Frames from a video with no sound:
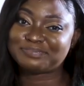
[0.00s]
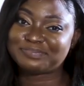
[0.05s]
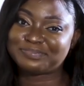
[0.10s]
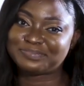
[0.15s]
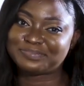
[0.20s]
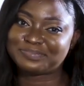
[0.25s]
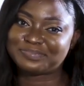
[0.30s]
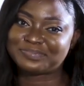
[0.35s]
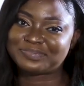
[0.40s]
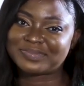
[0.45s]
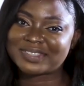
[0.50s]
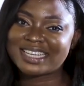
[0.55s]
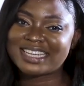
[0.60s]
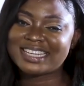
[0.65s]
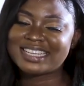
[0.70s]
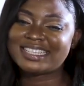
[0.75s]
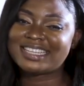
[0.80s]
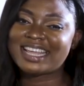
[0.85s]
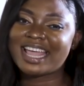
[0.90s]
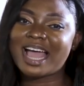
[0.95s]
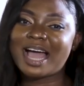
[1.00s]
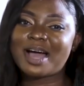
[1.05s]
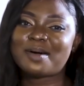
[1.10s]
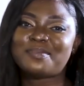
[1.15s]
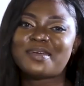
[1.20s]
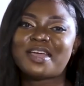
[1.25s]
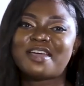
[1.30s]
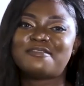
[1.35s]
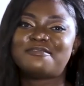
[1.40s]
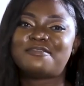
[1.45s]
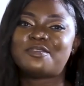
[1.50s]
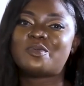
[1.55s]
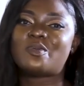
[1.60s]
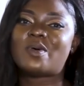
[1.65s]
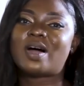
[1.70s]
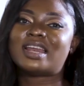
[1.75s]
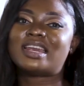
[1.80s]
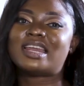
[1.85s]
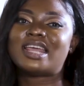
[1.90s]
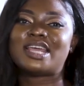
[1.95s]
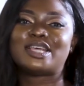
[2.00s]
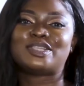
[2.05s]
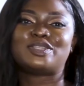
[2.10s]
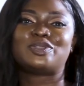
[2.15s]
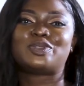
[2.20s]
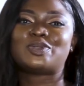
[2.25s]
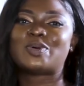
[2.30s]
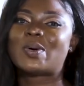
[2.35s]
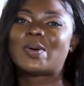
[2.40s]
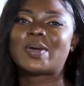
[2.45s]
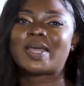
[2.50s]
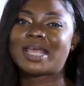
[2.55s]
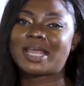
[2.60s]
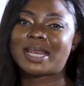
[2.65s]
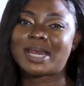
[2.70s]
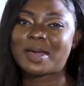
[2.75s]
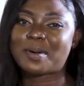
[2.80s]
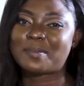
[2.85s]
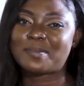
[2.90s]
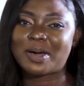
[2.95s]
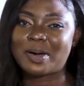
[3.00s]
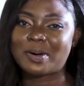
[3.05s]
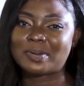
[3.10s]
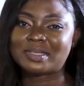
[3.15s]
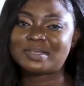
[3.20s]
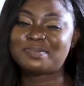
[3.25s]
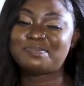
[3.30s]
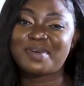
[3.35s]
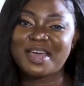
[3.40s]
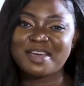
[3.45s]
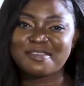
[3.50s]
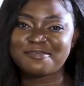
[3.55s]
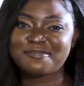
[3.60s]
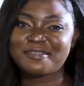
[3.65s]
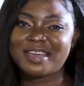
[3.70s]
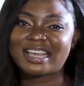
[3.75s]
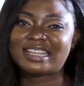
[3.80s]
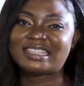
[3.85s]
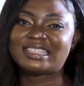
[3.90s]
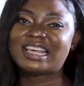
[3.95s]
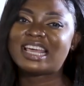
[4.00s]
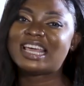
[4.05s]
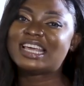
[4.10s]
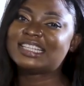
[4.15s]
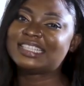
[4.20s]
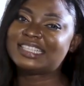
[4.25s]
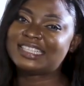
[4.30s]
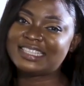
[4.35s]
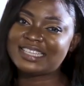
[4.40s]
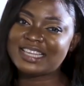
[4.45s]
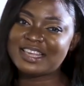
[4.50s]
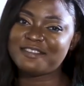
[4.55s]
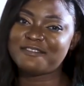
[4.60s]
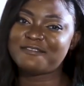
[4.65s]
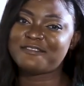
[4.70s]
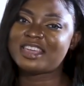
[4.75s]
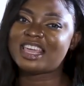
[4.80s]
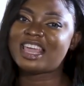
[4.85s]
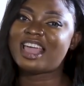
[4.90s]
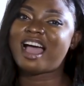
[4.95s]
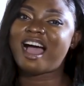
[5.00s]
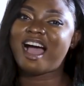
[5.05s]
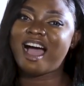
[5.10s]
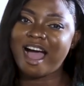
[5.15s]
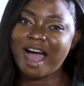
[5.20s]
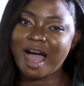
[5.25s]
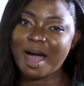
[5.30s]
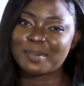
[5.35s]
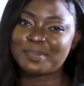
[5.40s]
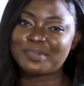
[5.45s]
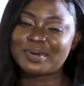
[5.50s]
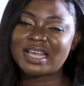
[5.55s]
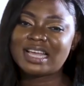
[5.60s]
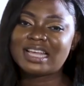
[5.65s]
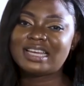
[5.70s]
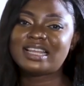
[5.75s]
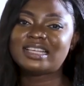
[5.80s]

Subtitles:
The app everyone is talking about, Perfect TV app.